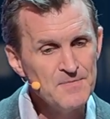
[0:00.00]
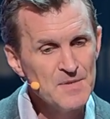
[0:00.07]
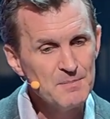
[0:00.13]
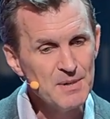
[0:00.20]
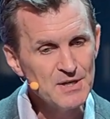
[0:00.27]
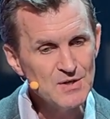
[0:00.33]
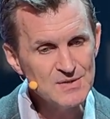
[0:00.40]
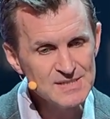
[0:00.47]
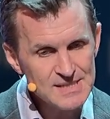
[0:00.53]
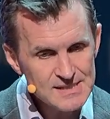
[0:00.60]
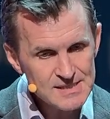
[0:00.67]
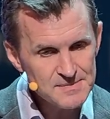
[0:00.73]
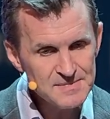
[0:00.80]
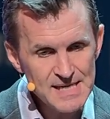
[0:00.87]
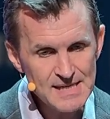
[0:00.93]
But you see
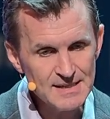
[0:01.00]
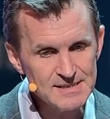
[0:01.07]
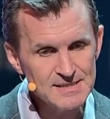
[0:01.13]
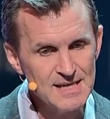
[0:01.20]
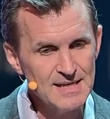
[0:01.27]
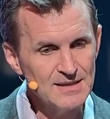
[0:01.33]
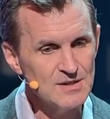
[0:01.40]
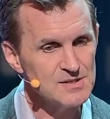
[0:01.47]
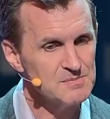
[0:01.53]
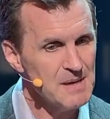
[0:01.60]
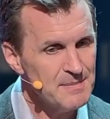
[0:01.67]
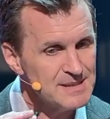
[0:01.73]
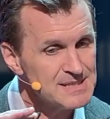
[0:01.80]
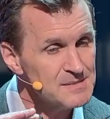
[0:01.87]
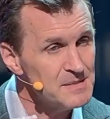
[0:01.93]
some data saying there's
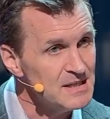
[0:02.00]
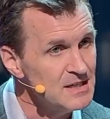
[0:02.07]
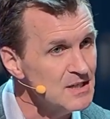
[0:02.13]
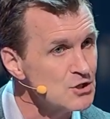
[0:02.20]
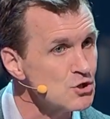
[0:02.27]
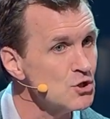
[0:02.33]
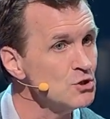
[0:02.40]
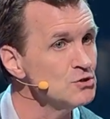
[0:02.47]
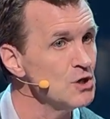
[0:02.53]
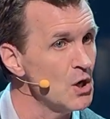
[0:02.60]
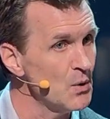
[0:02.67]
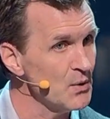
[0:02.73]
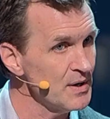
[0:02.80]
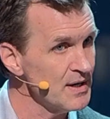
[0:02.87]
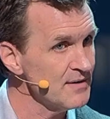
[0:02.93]
maybe some initial
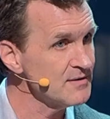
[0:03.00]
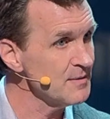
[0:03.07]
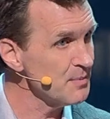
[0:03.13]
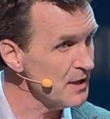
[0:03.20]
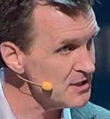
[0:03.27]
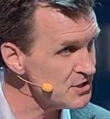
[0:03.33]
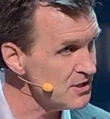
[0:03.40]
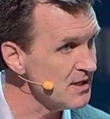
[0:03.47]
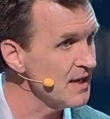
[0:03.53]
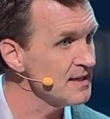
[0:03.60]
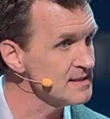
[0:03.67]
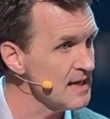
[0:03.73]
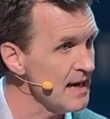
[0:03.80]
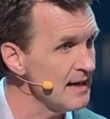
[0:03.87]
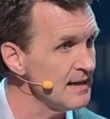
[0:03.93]
lowering of depression and
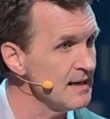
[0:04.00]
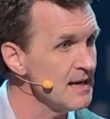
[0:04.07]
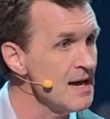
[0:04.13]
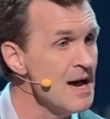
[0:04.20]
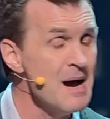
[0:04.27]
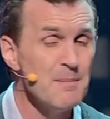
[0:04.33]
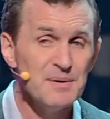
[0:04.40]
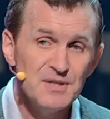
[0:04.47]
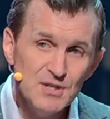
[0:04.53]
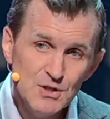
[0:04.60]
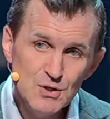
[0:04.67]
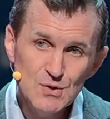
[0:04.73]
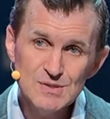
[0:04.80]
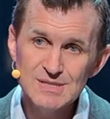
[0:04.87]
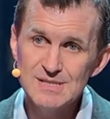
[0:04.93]
anxiety, but then you
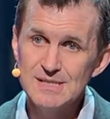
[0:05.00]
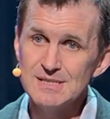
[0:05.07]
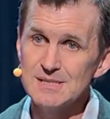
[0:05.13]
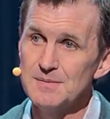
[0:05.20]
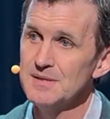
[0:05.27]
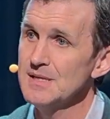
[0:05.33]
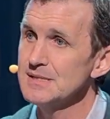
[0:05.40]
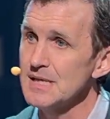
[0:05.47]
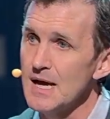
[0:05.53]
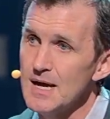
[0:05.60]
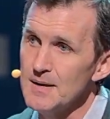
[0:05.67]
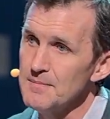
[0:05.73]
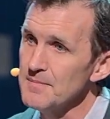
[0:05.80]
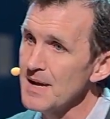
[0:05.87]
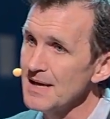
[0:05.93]
do see some of these
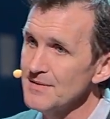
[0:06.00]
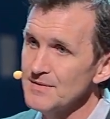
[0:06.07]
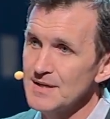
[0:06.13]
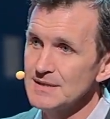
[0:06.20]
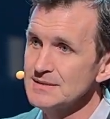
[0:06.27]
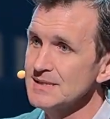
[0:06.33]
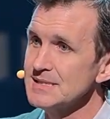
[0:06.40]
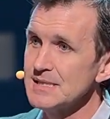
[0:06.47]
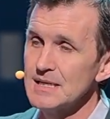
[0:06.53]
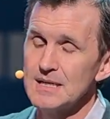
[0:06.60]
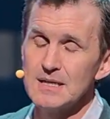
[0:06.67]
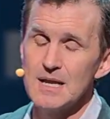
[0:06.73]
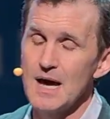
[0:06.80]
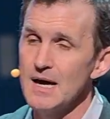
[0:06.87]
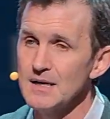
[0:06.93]
kind of illicit
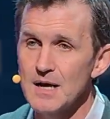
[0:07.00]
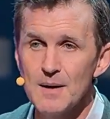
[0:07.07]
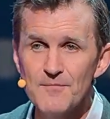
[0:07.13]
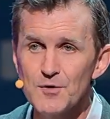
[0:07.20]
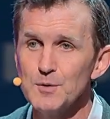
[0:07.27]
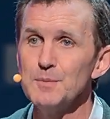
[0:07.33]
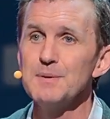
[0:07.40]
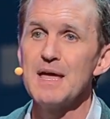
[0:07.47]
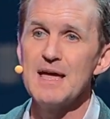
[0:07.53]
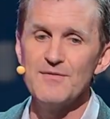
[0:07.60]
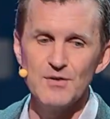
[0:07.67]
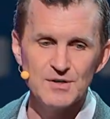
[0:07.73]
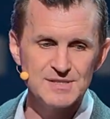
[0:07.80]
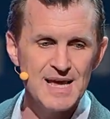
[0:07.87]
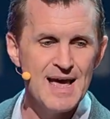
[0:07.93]
and uncomfortable
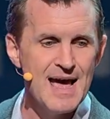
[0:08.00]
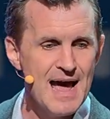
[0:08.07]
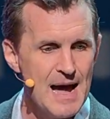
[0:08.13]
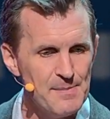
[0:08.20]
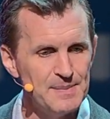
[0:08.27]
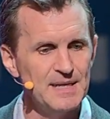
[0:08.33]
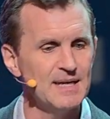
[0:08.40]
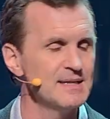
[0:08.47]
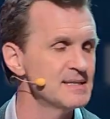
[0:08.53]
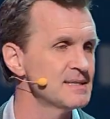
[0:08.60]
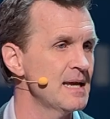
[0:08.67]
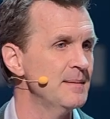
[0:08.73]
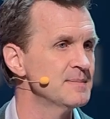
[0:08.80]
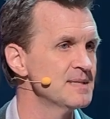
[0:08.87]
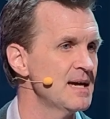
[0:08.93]
behaviors happening at the
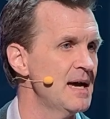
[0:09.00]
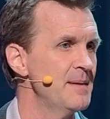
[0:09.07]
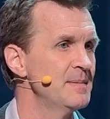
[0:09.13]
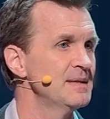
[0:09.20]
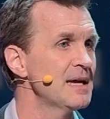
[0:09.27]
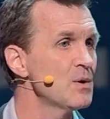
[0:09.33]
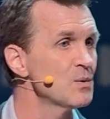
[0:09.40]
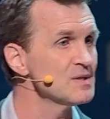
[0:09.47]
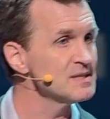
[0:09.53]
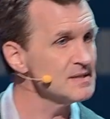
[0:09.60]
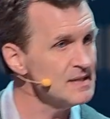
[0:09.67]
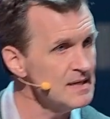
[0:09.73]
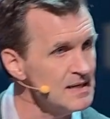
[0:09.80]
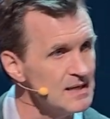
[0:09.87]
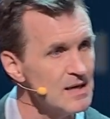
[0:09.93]
same time. And like we're
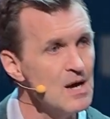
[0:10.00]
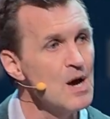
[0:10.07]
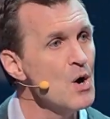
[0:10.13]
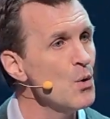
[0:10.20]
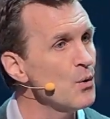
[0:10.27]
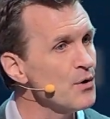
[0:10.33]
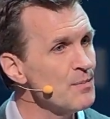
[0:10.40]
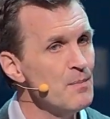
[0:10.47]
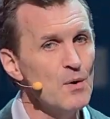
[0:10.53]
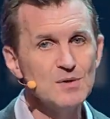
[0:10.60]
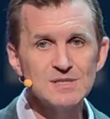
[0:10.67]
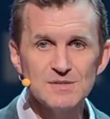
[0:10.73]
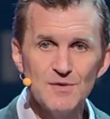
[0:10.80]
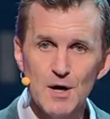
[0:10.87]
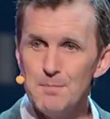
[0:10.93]
seeing with
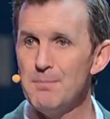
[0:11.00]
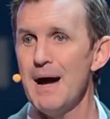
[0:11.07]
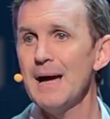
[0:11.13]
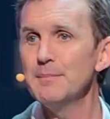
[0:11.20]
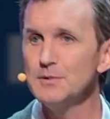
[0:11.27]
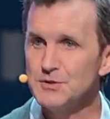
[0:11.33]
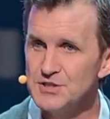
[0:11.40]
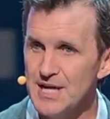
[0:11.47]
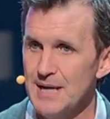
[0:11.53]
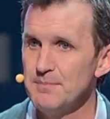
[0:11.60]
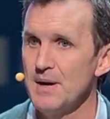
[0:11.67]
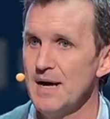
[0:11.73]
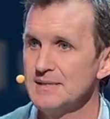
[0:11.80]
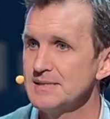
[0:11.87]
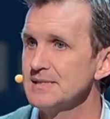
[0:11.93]
most of our Bible
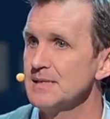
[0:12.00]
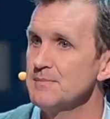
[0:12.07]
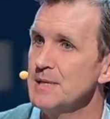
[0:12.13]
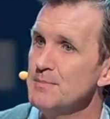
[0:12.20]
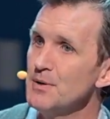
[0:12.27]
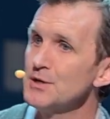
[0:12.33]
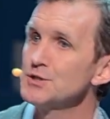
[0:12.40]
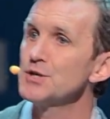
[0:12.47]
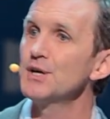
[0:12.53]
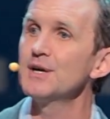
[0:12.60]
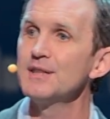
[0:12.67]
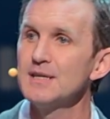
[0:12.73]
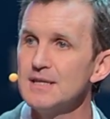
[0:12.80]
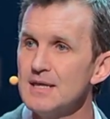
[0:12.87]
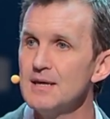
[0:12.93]
chatbots is that people are
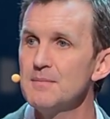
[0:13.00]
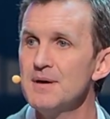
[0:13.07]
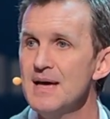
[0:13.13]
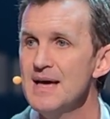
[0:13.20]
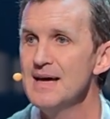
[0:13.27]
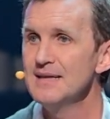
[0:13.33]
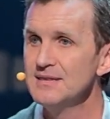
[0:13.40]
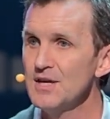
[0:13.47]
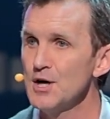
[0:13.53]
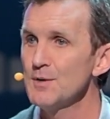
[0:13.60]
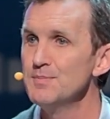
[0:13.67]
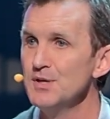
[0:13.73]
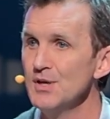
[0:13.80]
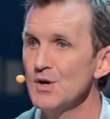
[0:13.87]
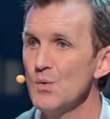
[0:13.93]
turning to them in
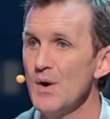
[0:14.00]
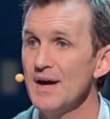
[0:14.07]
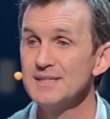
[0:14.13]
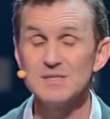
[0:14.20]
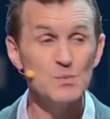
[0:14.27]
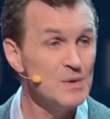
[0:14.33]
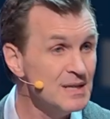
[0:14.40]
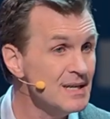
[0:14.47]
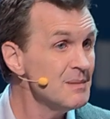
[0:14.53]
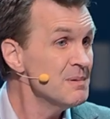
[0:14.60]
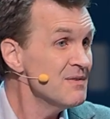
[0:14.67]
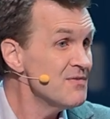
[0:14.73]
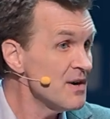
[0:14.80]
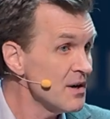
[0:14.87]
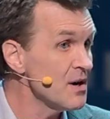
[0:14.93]
therapeutic ways. And we need to
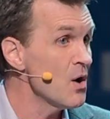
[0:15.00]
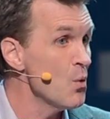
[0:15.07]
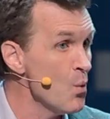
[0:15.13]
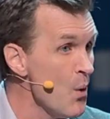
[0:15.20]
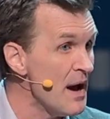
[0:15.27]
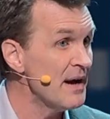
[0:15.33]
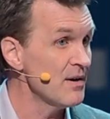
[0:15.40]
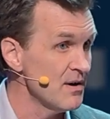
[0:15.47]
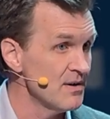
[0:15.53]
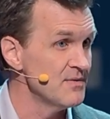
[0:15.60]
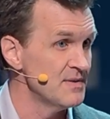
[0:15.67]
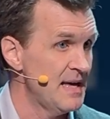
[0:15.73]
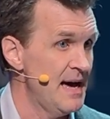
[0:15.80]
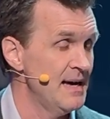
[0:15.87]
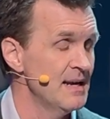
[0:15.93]
be very aware
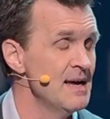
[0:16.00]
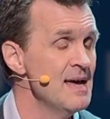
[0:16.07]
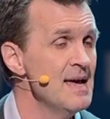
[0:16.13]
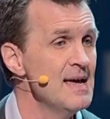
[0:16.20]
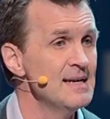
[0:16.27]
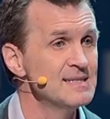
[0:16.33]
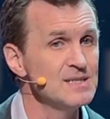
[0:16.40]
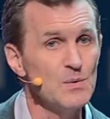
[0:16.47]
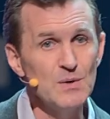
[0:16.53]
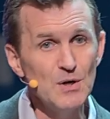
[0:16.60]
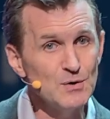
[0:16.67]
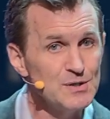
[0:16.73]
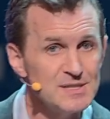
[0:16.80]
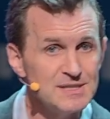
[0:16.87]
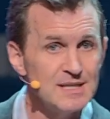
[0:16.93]
of that, is that we
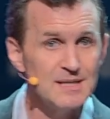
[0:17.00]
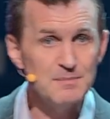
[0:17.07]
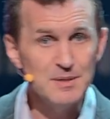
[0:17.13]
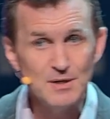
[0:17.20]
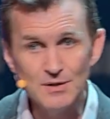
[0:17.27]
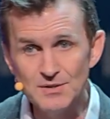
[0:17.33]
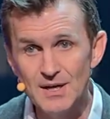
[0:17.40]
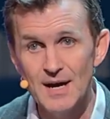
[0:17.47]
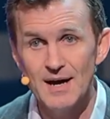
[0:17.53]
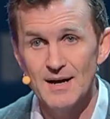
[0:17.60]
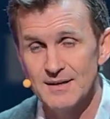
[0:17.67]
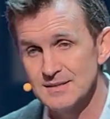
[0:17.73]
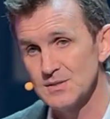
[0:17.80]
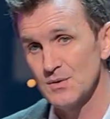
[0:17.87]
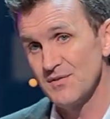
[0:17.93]
don't just need to build
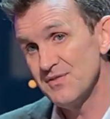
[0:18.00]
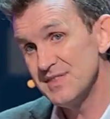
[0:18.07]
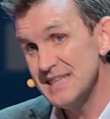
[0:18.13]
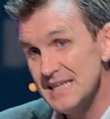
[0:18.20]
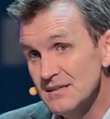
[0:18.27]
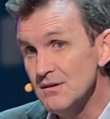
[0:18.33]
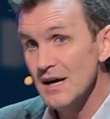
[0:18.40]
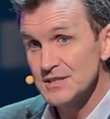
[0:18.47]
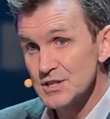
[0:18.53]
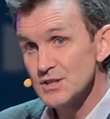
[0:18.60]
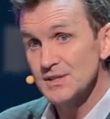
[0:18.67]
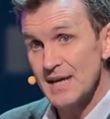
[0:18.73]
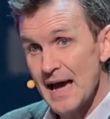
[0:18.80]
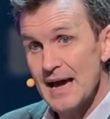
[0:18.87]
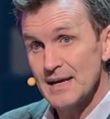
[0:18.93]
sort of
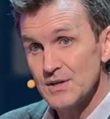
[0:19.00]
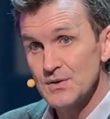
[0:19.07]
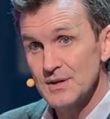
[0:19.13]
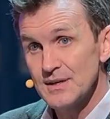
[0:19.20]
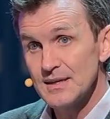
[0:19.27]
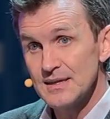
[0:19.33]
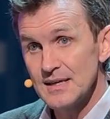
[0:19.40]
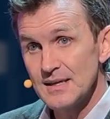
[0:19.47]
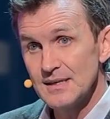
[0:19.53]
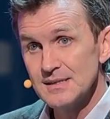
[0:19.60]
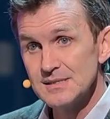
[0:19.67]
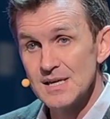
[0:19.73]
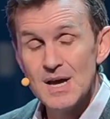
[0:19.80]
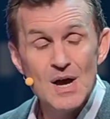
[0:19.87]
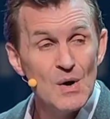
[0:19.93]
theologically accurate
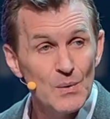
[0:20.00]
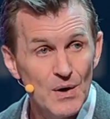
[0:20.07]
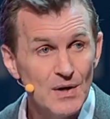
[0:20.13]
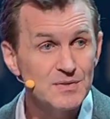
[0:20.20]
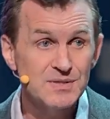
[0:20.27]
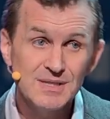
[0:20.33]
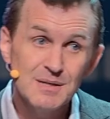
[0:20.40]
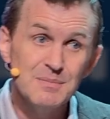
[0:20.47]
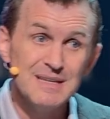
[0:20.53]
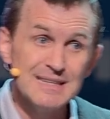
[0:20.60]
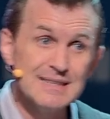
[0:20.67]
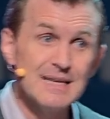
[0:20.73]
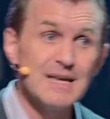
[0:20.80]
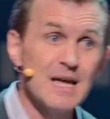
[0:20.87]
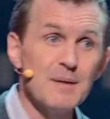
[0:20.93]
things. We also need to be
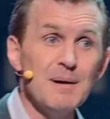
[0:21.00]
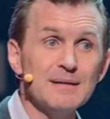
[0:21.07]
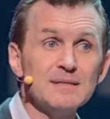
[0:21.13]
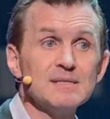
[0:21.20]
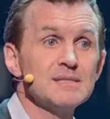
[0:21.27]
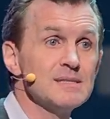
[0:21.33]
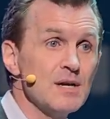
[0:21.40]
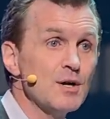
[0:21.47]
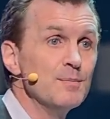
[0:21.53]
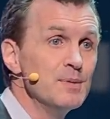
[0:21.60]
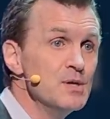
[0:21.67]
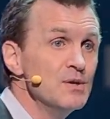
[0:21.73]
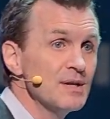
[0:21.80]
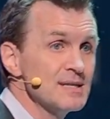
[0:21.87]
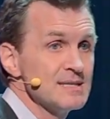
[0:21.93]
thinking about this
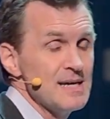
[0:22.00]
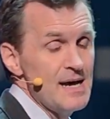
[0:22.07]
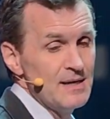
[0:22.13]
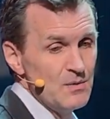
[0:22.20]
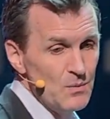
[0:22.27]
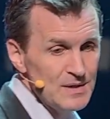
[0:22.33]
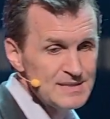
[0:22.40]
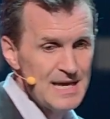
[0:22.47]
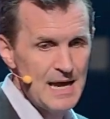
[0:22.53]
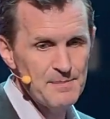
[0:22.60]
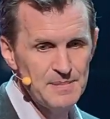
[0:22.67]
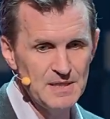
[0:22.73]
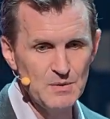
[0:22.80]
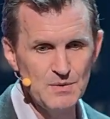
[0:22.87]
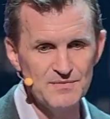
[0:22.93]
therapeutic side and what's
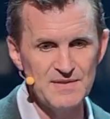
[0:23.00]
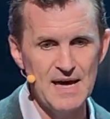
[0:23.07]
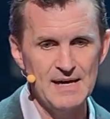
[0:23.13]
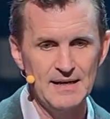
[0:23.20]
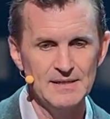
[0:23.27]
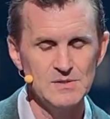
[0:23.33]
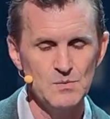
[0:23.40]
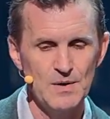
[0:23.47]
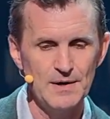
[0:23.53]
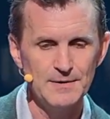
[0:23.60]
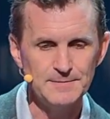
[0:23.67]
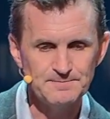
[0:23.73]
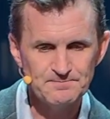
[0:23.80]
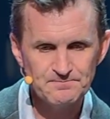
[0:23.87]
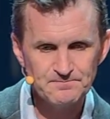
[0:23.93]
happening with that as well.